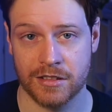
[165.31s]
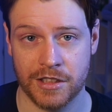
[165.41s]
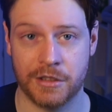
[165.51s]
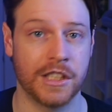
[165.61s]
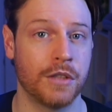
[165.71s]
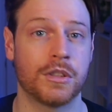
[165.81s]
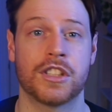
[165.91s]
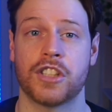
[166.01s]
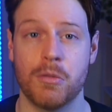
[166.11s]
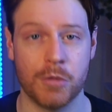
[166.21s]
You can do
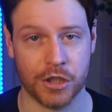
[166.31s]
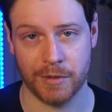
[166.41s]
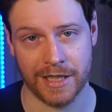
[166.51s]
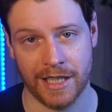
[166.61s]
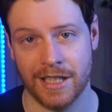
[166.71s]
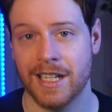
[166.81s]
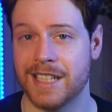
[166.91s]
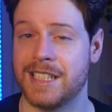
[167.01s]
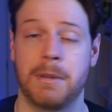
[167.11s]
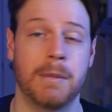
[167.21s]
so much with it. I
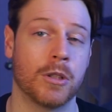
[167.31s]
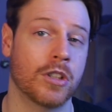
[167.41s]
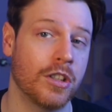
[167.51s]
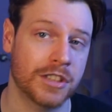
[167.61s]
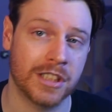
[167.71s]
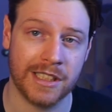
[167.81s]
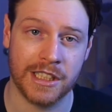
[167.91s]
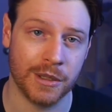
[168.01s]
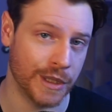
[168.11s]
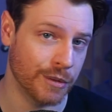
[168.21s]
see people constantly
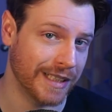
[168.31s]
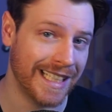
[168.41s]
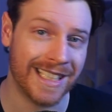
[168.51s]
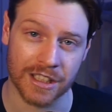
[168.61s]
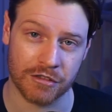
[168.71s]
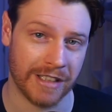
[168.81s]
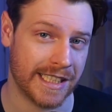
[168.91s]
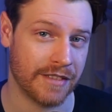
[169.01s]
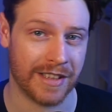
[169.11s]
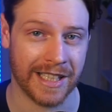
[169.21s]
doing unique and
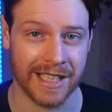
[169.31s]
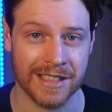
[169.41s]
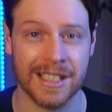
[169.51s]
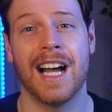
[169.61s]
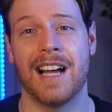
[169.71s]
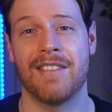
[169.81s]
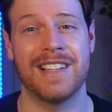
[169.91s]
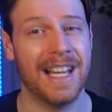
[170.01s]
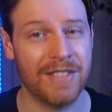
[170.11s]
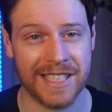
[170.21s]
creative things I've
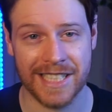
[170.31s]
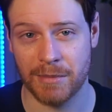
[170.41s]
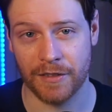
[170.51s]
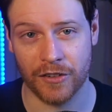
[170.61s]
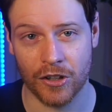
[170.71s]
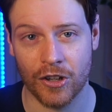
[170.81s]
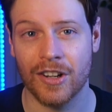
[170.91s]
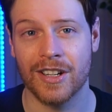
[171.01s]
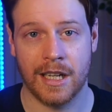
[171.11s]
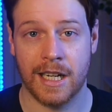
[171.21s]
never seen before,
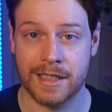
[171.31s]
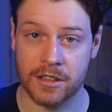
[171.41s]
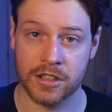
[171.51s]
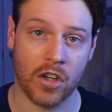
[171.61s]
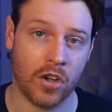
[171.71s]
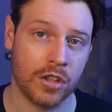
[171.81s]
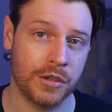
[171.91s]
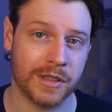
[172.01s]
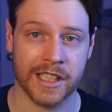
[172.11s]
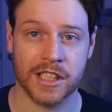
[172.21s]
and it does it all
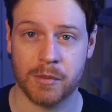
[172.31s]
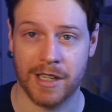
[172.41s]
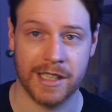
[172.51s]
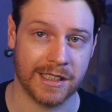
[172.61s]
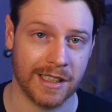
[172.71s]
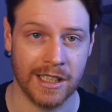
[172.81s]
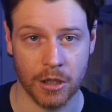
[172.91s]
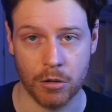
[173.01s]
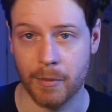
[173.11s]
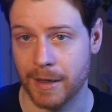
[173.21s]
using a surprisingly
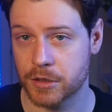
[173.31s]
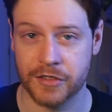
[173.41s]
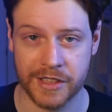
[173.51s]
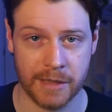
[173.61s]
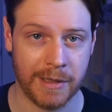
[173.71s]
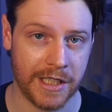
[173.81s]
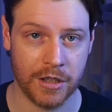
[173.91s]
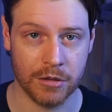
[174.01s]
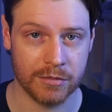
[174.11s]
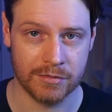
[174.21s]
low amount of CPU.